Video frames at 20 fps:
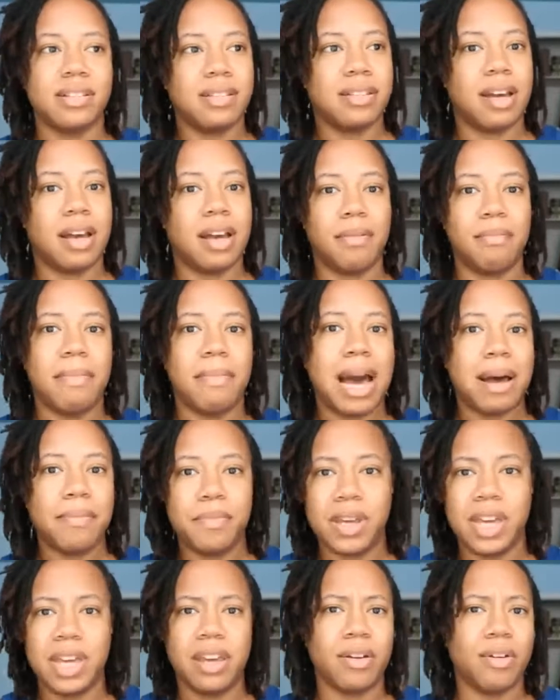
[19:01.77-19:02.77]

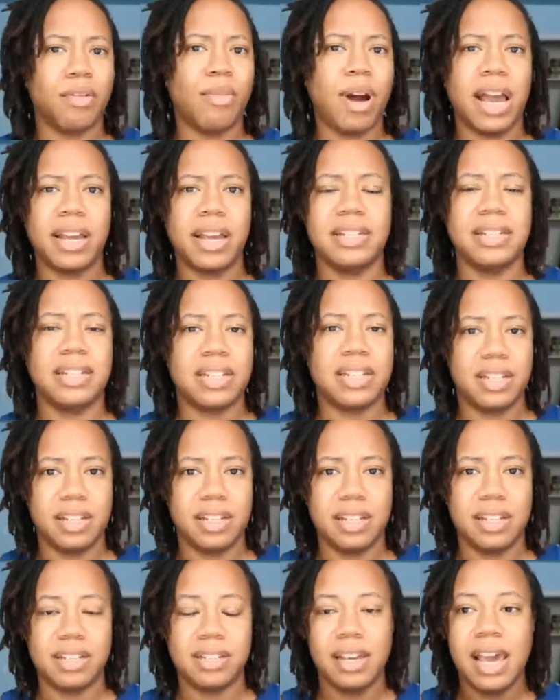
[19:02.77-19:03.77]
mopping or washing
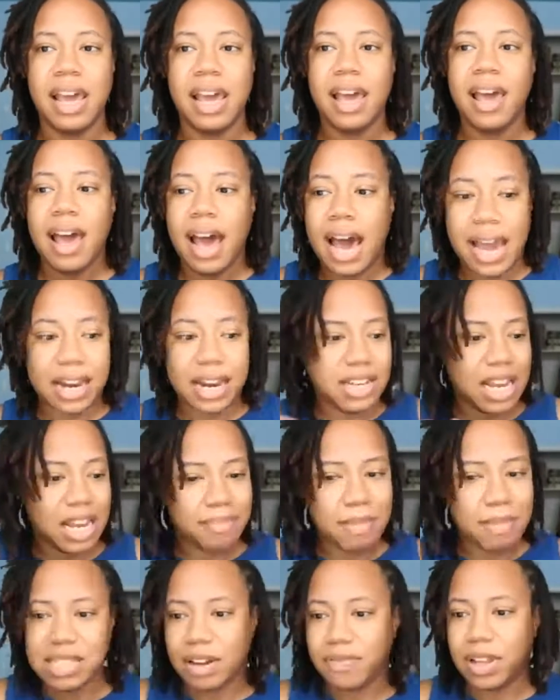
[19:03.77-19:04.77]
dishes. I check
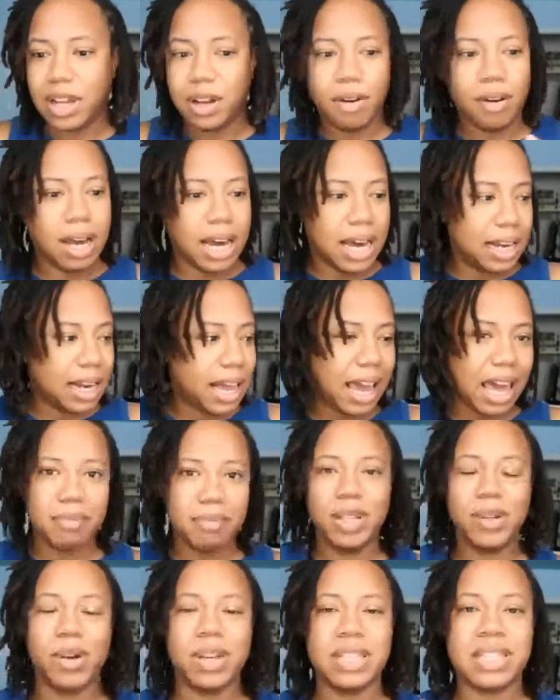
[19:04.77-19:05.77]
myself like, oh God, I got to be
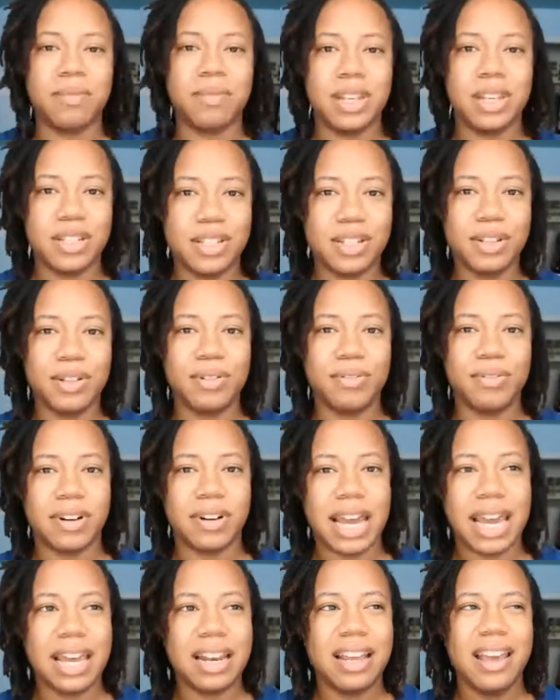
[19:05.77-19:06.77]
doing something too,
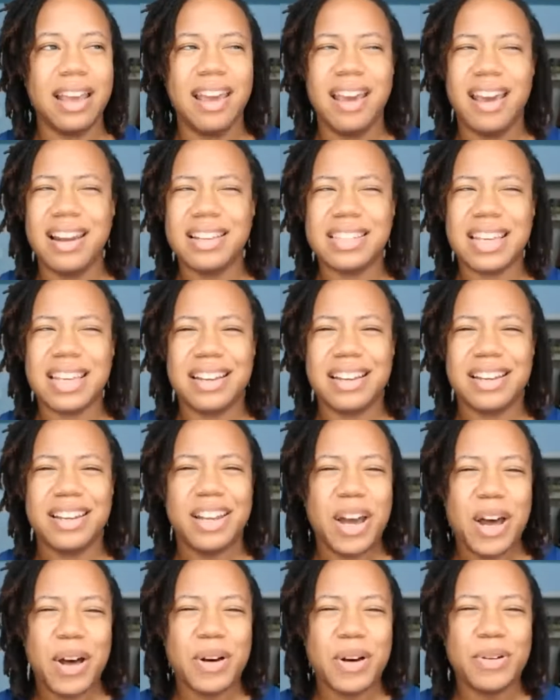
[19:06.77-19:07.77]
right? And it's like,
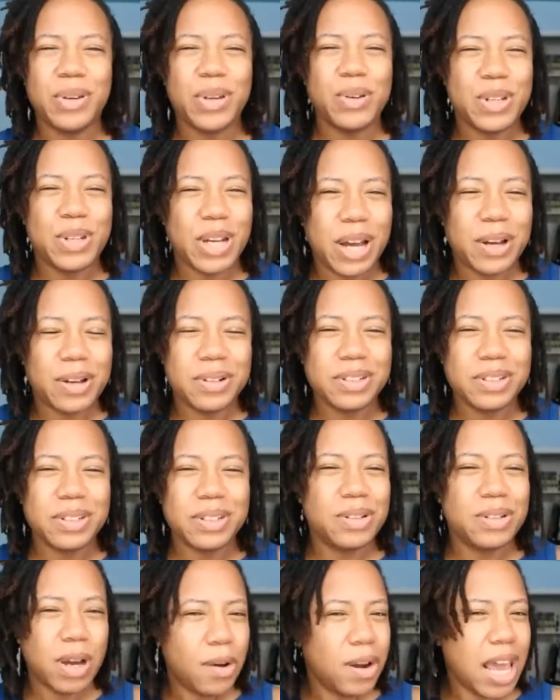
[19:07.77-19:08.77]
no, you don't. You
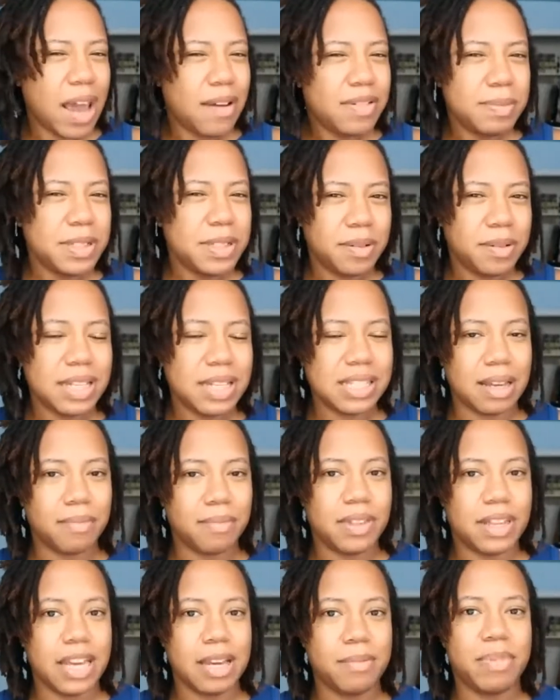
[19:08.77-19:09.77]
don't have to be doing
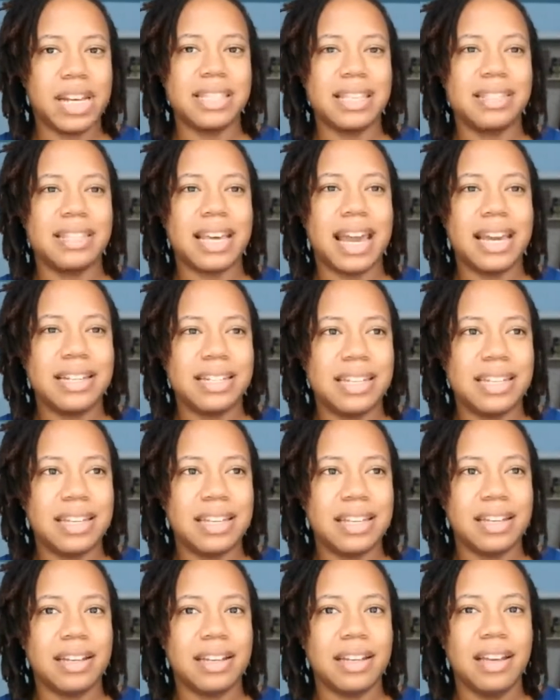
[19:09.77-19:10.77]
something. But it's this
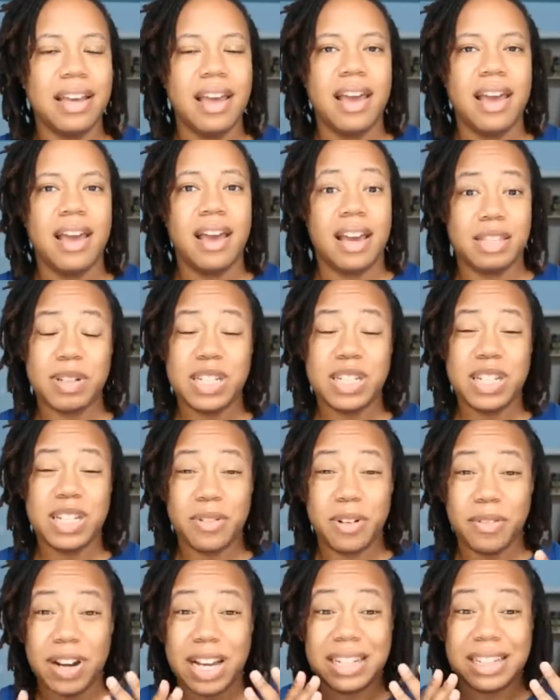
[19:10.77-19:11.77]
idea, especially
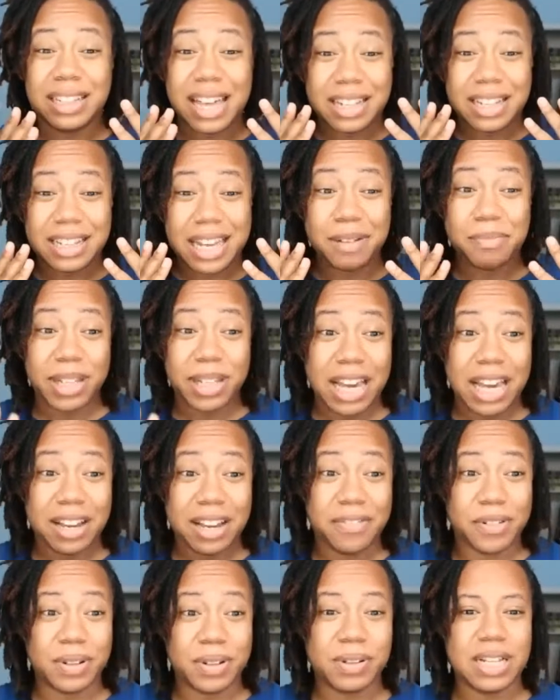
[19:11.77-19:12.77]
around a lot of like Black
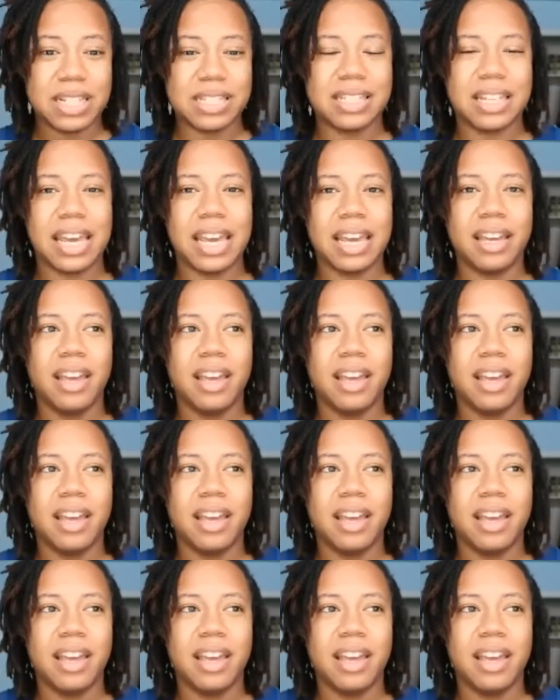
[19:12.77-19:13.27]
folk, it's like,